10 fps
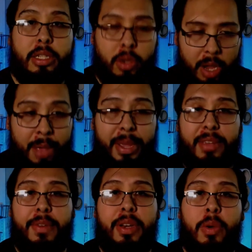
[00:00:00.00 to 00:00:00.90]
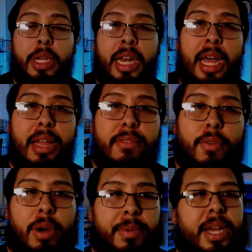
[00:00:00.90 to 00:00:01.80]
So I might even do a live
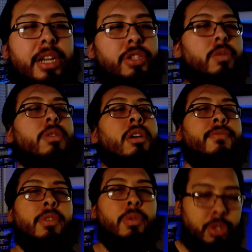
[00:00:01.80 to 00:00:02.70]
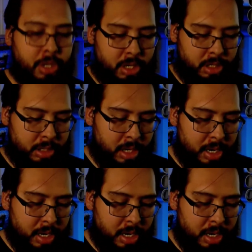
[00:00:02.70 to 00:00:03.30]
where I'm kind of showing off the new shirts,